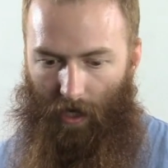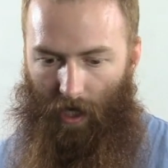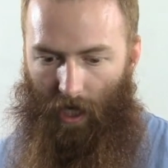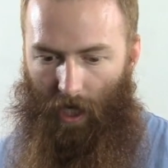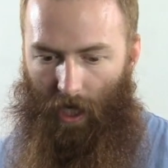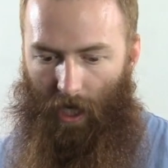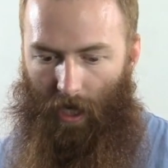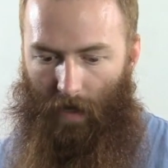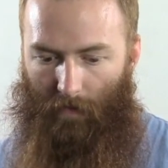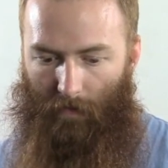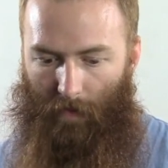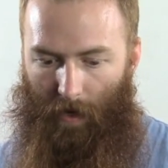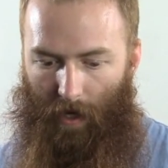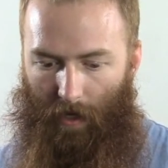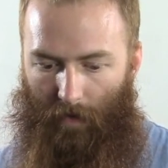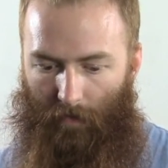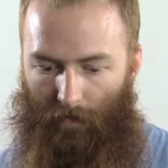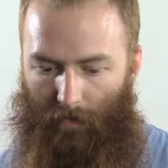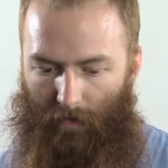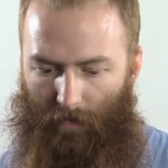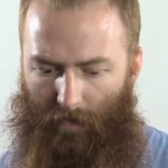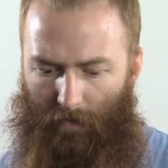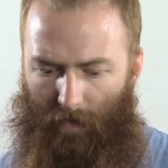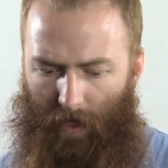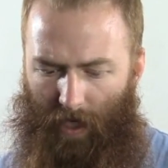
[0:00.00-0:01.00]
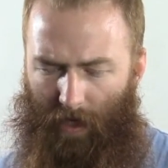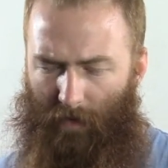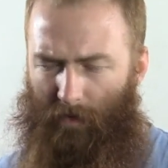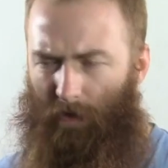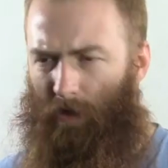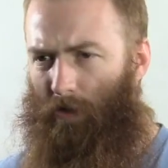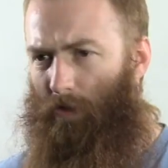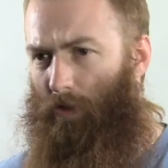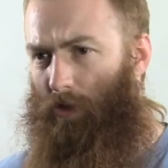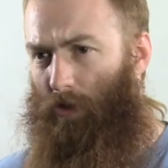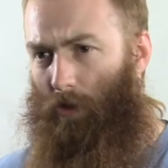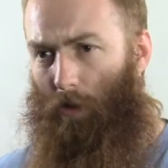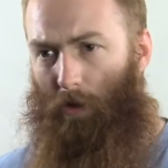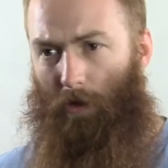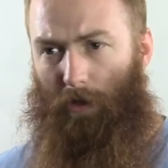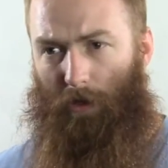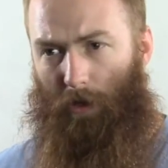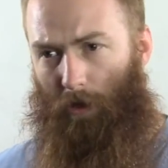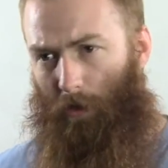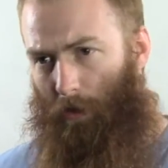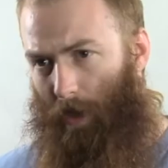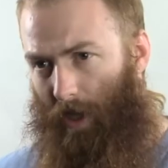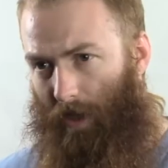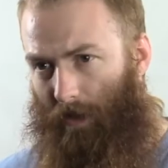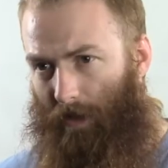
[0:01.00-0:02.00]
It might become too sore too
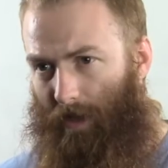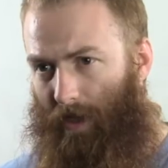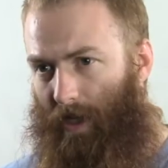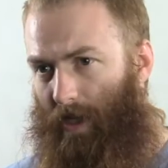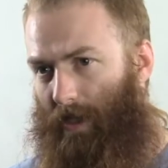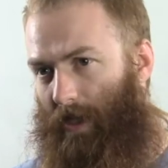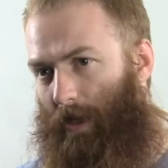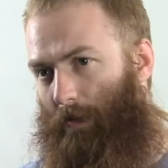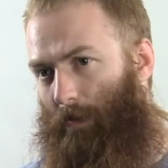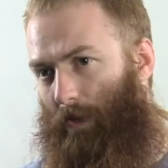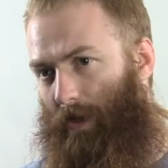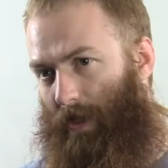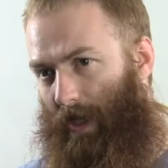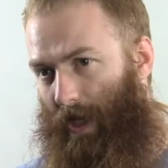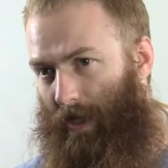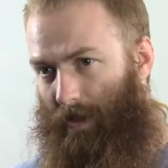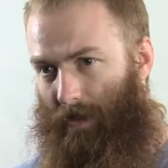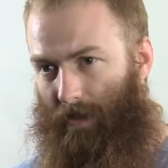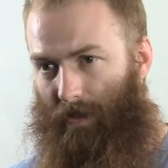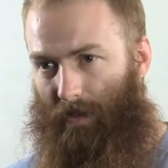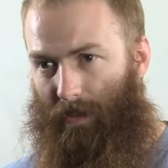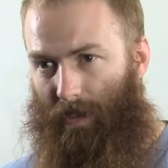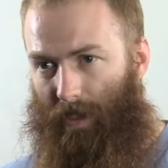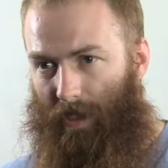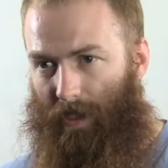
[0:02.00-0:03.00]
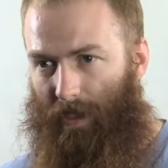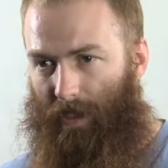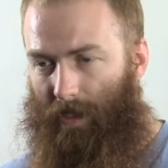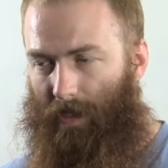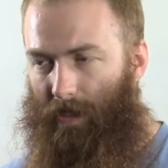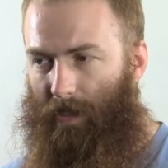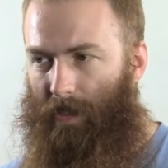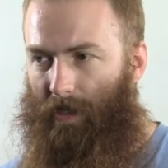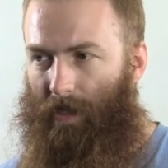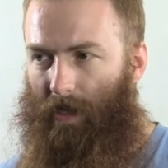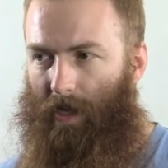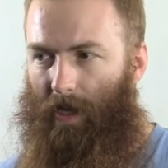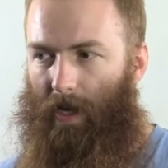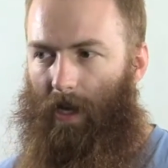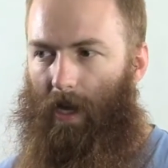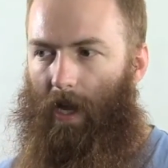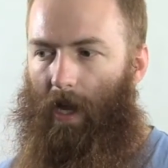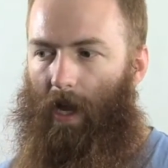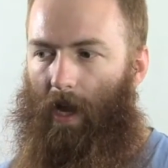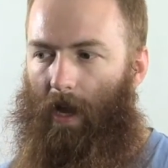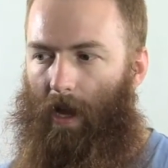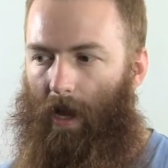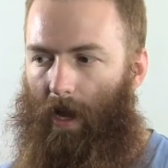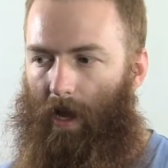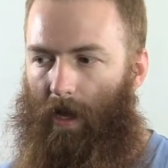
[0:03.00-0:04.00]
quickly and they want to end the scene.
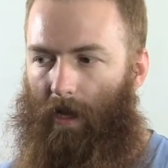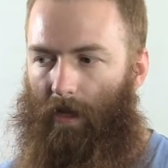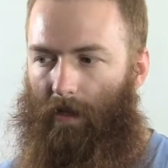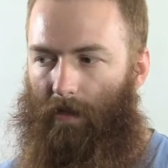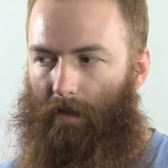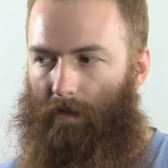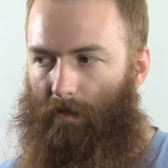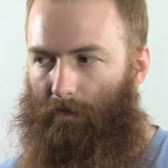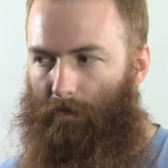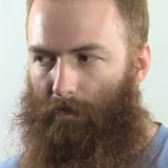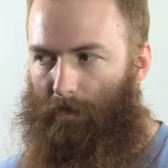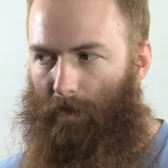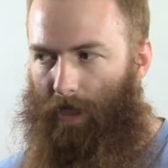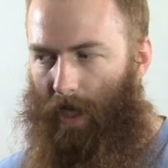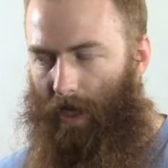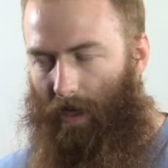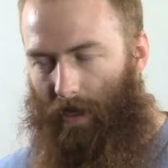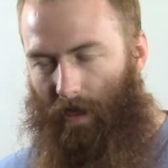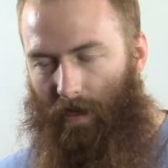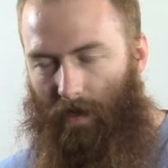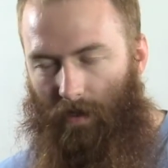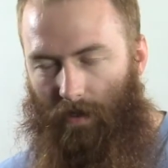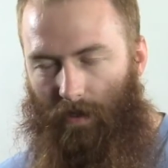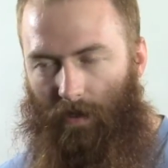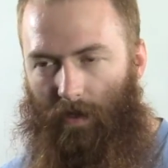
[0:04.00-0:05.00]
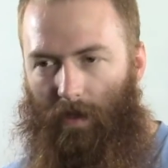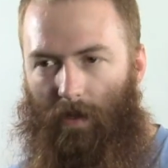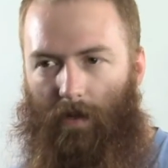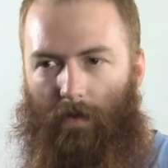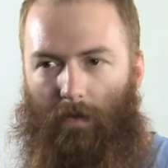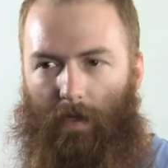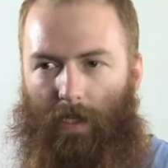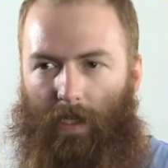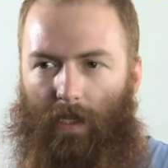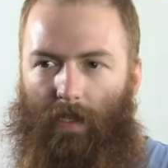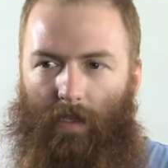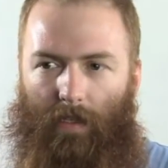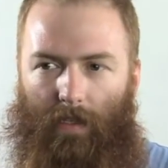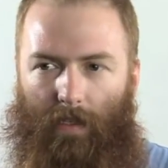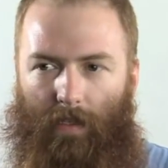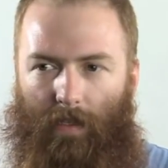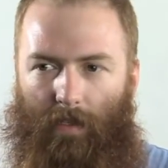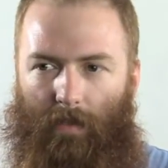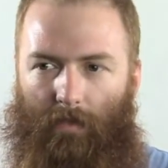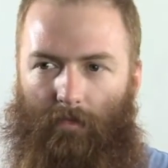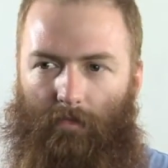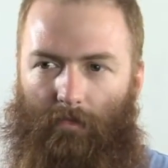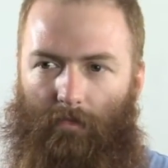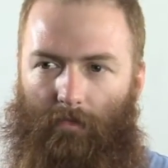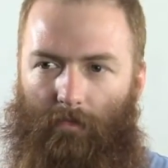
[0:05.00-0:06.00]
And taking it slow and
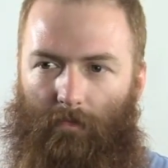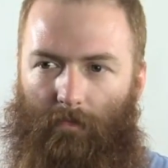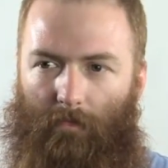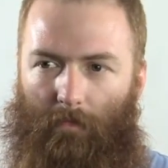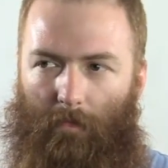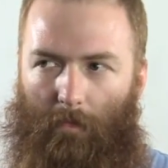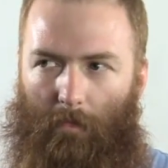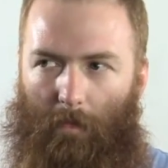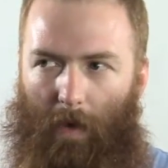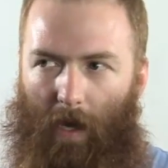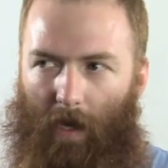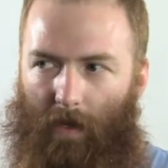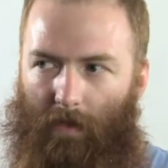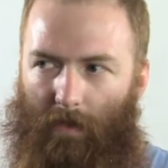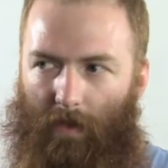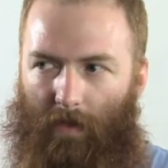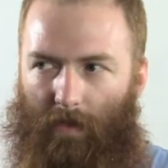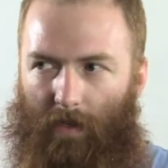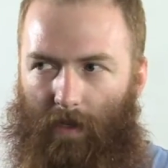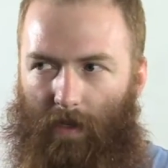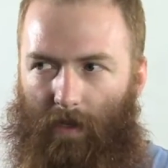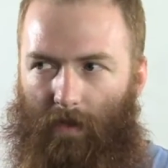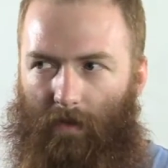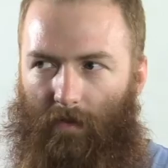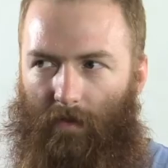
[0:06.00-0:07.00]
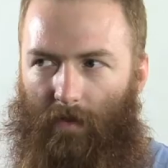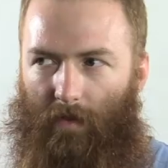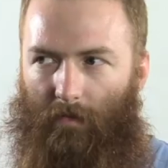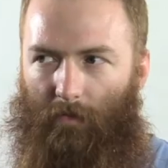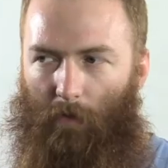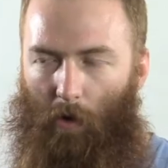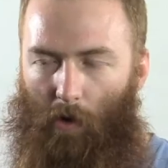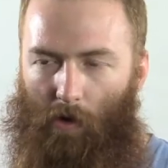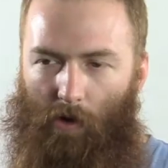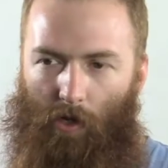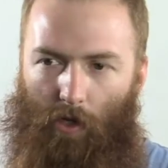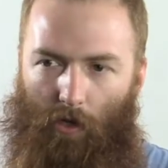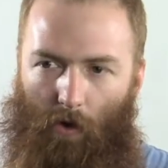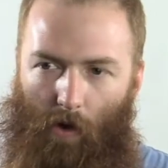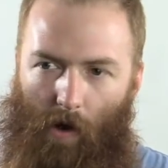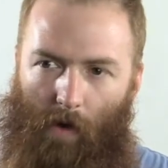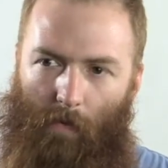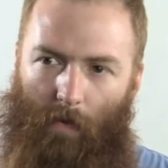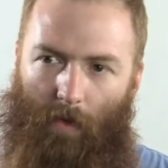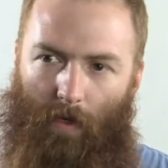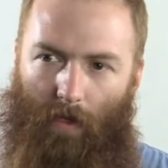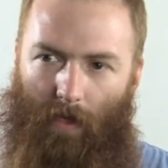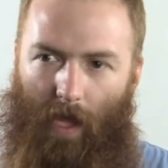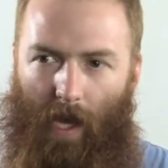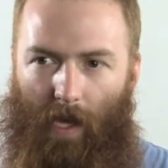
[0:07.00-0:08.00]
easy makes the scene more
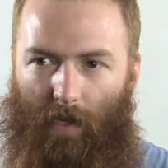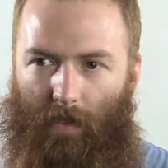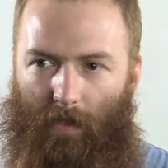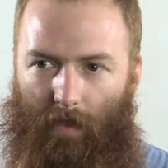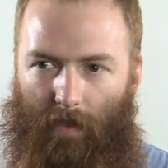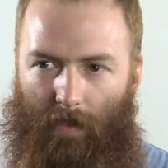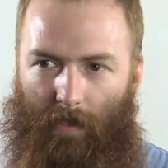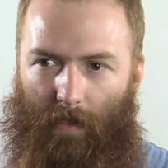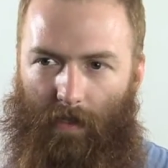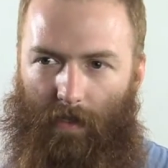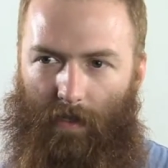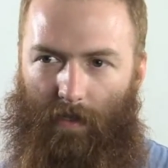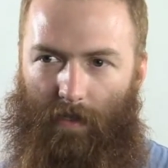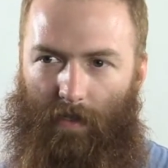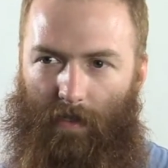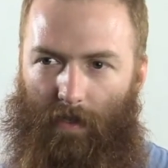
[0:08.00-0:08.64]
enjoyable and last longer.